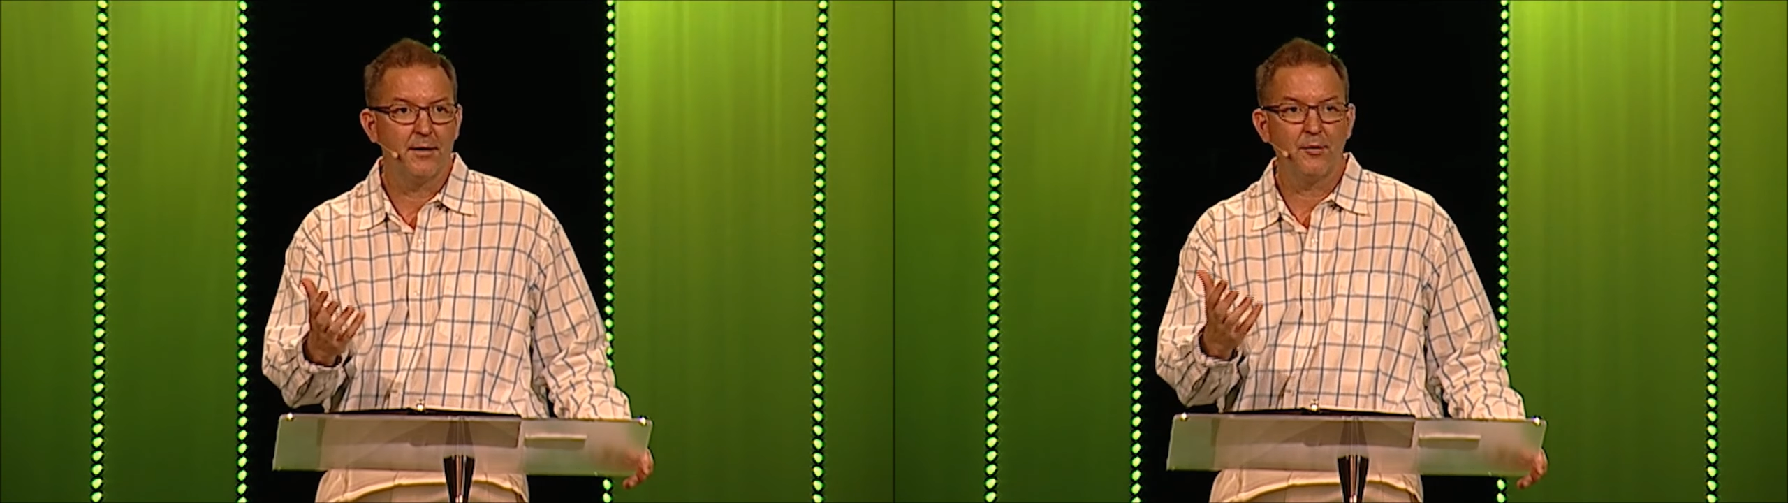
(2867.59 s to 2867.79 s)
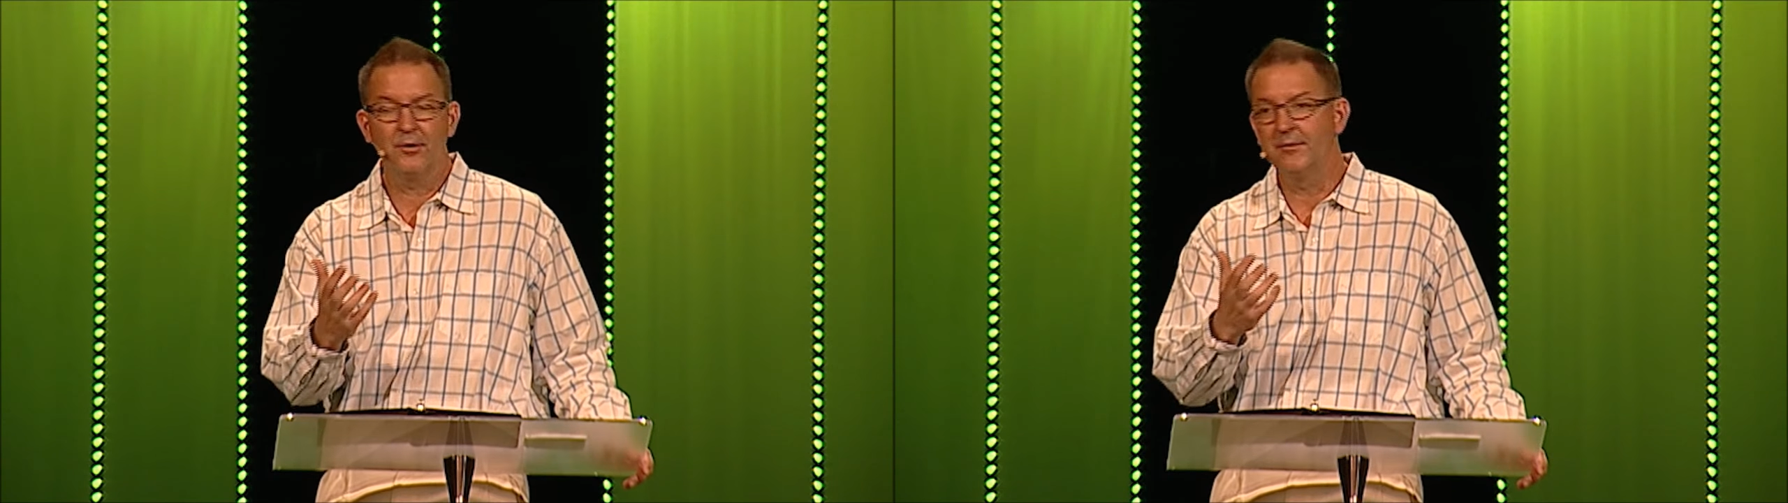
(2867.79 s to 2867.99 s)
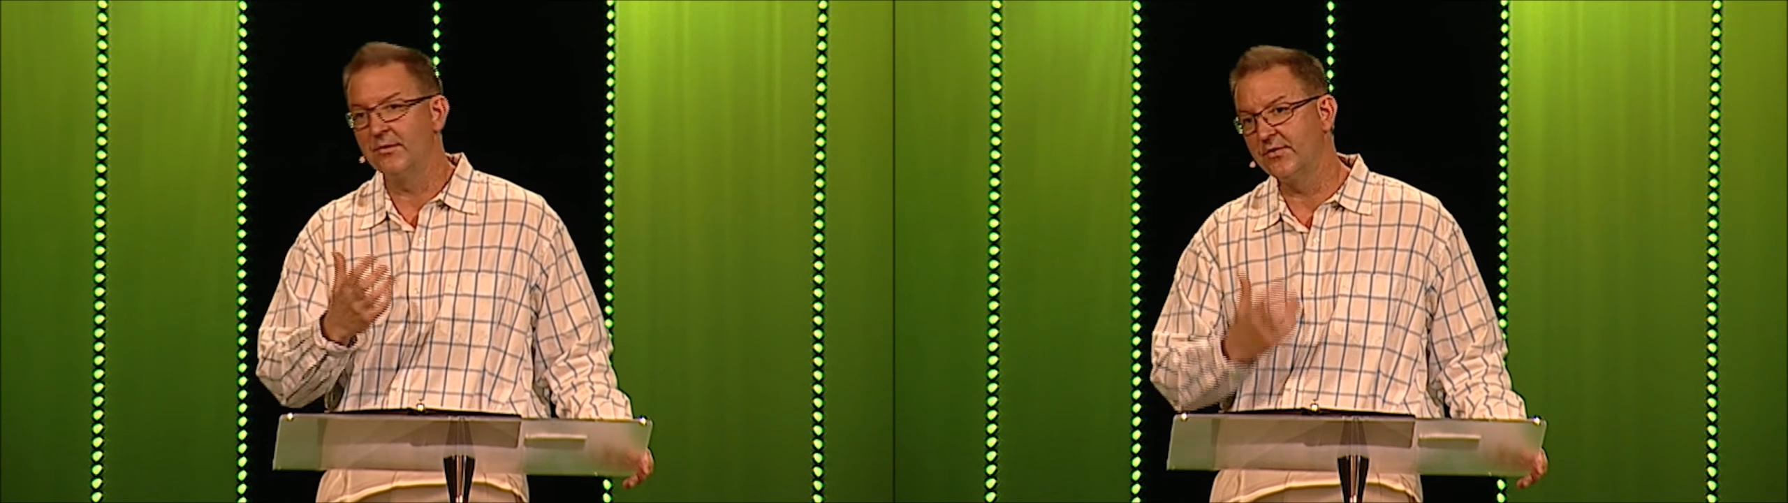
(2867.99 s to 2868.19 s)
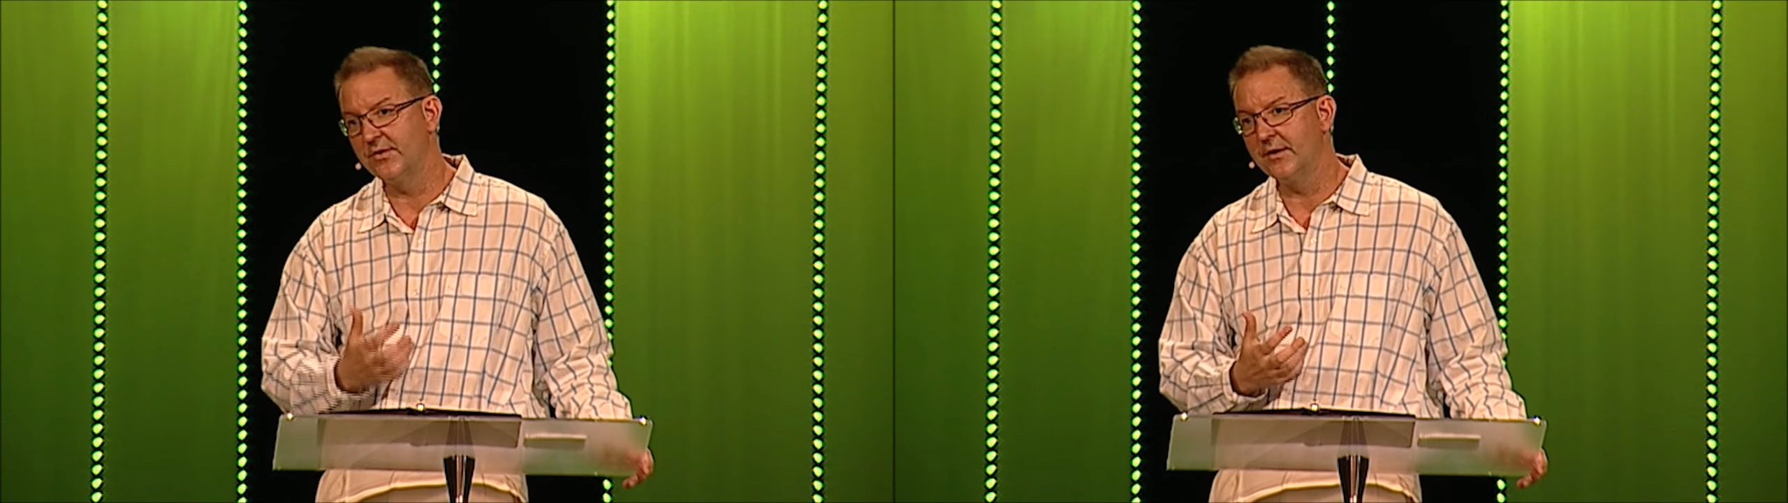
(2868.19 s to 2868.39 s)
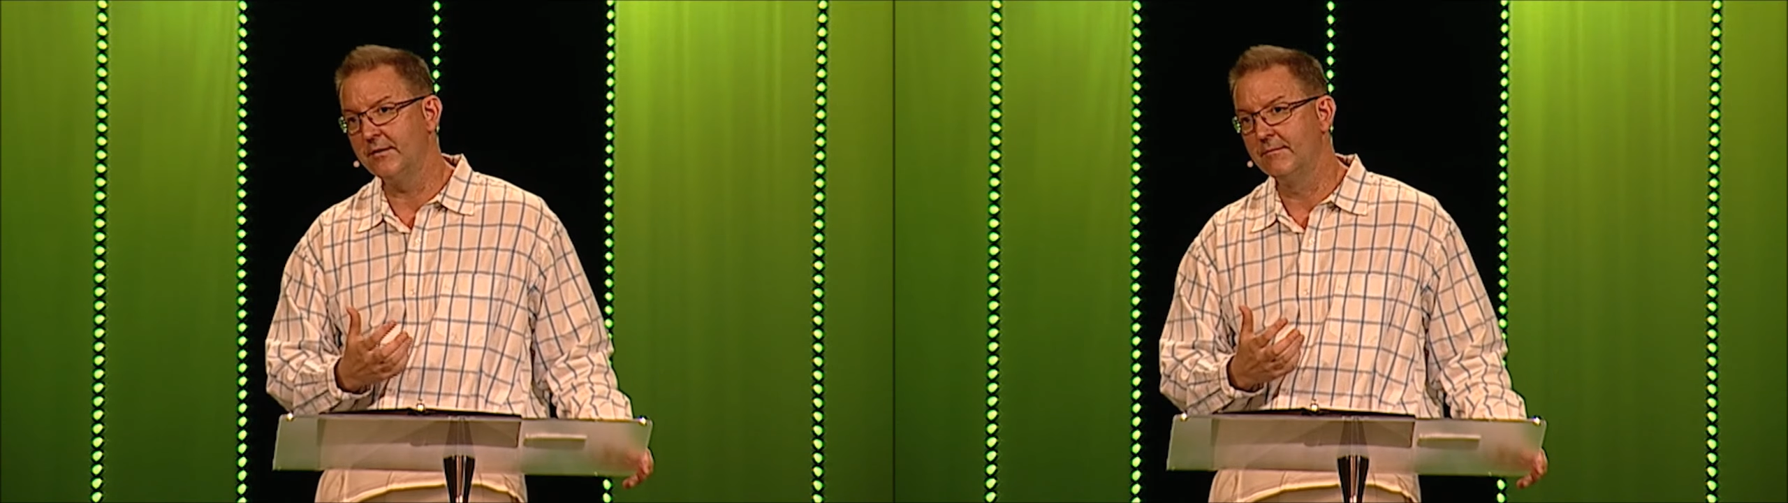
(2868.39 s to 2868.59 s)
I want him to
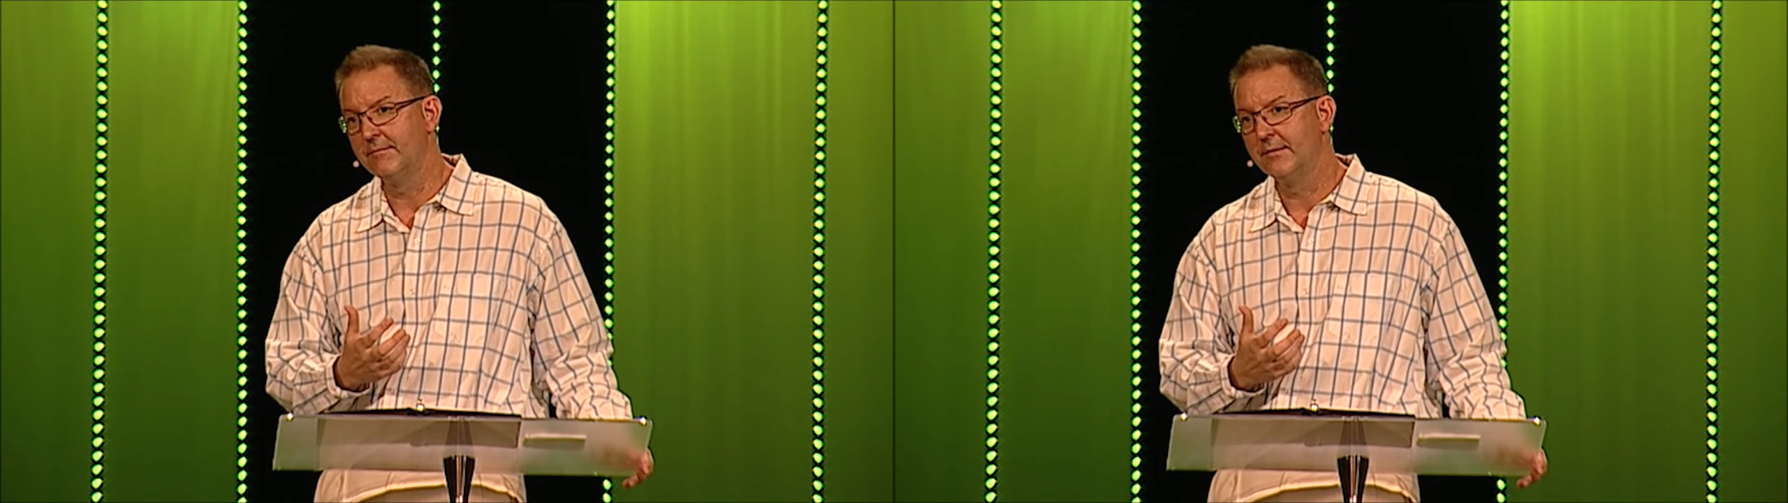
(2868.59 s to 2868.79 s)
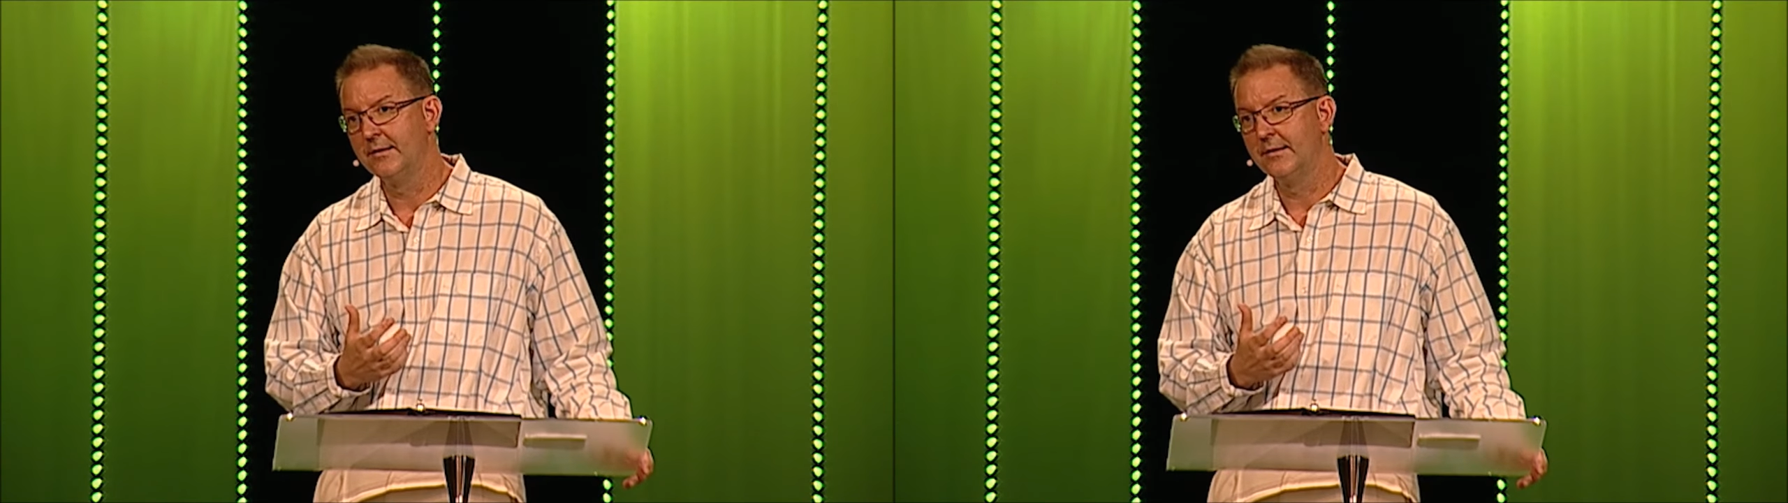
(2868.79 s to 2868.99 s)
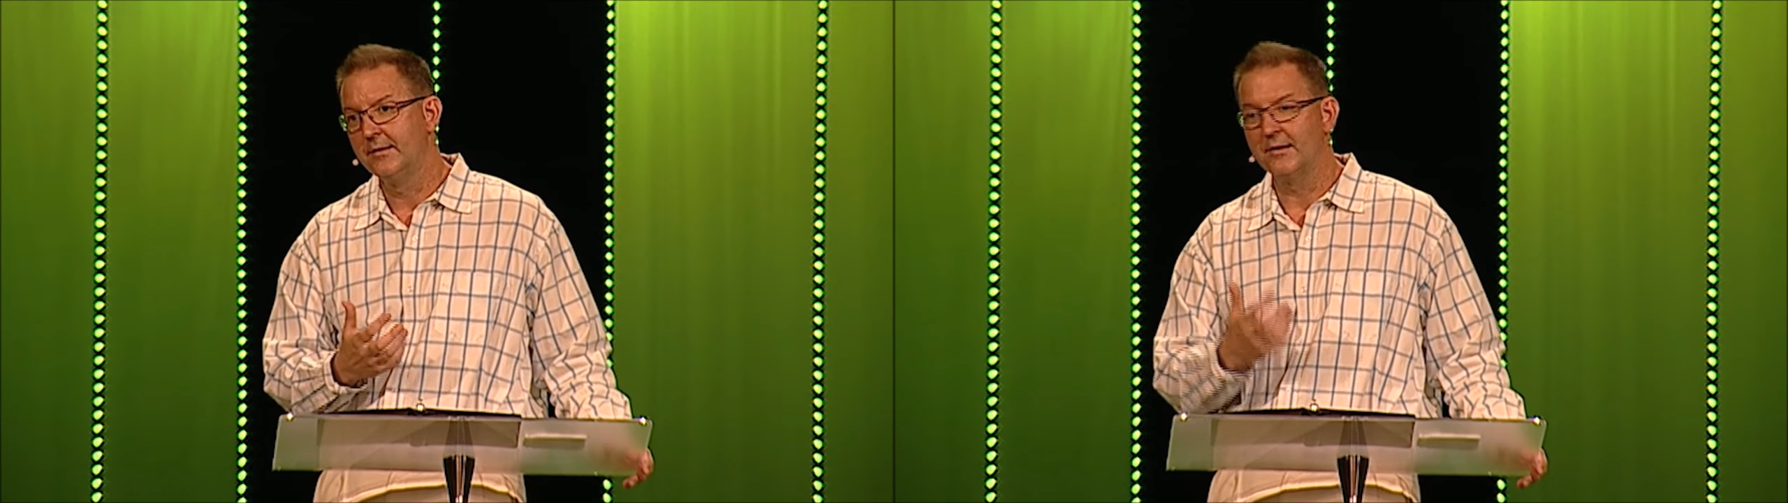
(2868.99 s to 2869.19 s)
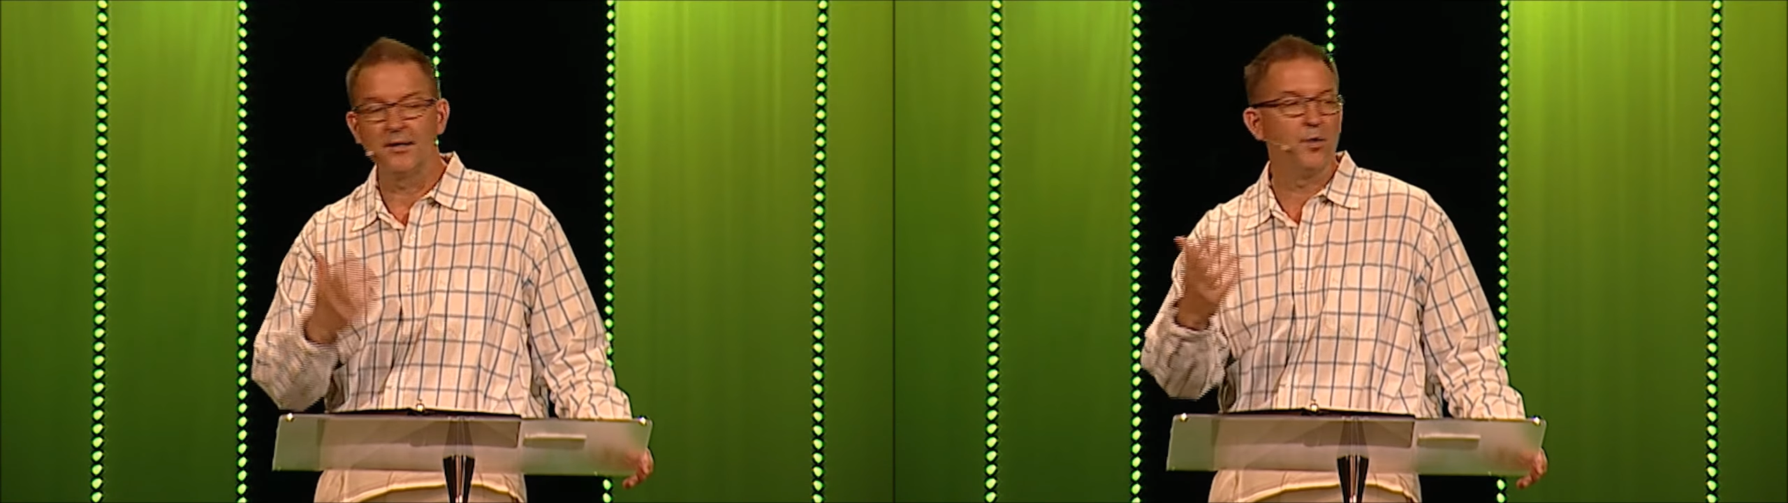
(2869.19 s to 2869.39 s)
see that I